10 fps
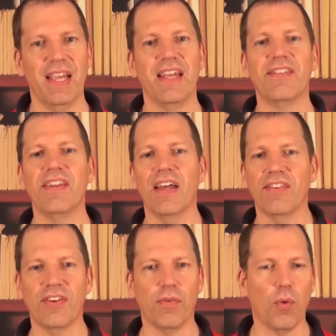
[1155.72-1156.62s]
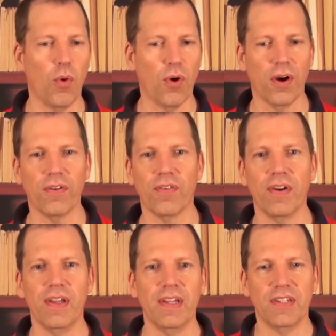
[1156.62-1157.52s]
It's not a civil war.
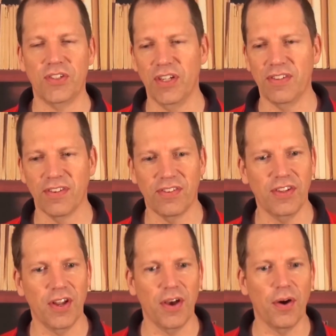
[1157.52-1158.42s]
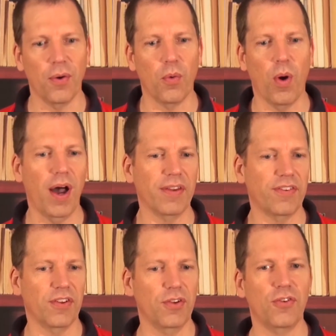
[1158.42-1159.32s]
Jesus, you know, wants
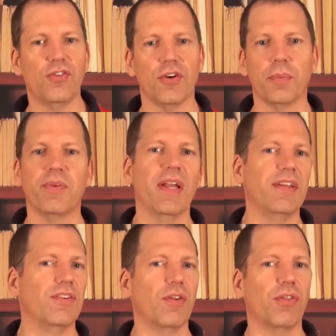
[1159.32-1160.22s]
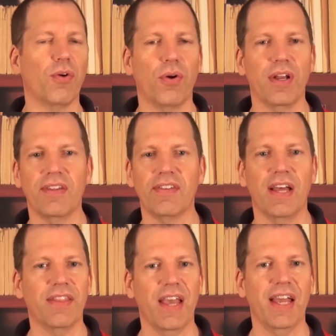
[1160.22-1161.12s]
to usurp Satan's authority. It's
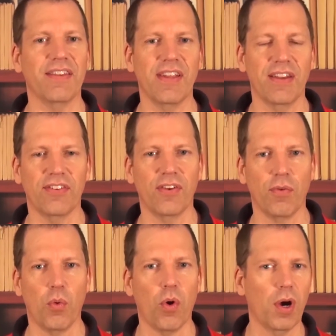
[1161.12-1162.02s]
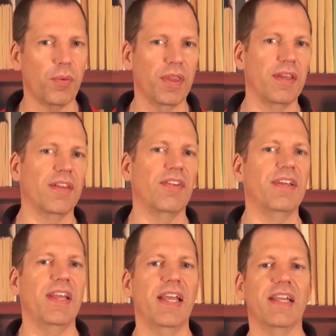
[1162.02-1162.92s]
not that. It's not a civil war within the
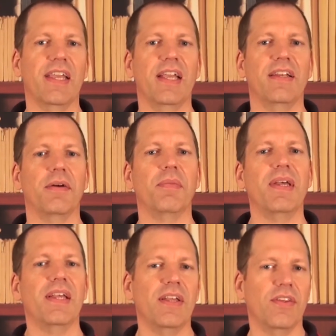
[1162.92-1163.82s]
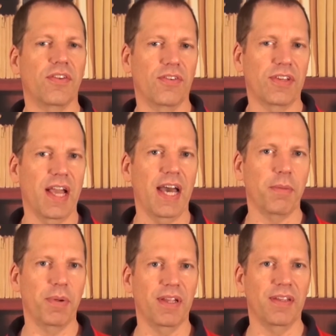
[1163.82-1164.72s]
satanic kingdom. So there's got to
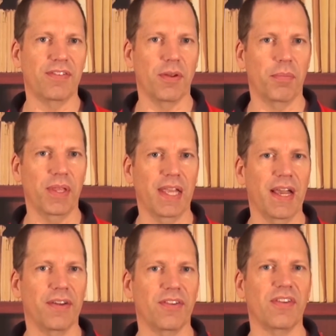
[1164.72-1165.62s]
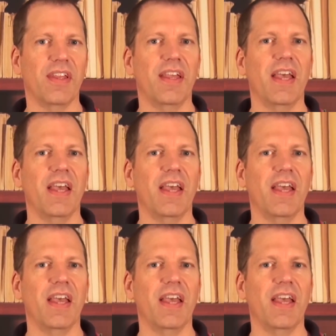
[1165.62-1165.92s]
be something else.